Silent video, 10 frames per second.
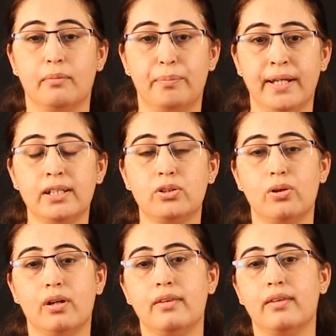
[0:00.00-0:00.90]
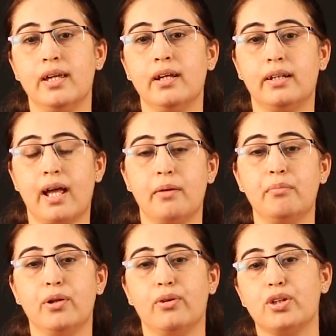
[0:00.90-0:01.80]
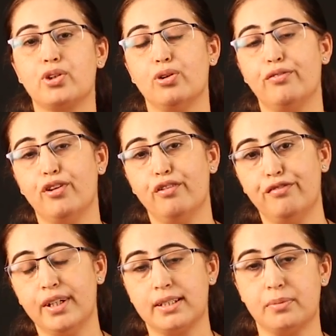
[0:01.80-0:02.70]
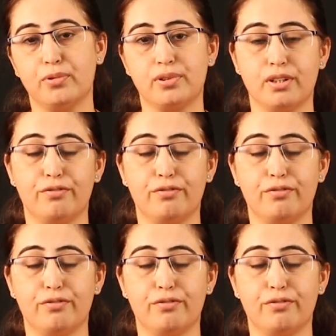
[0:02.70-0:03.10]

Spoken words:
based on the time duration of your fixed deposit.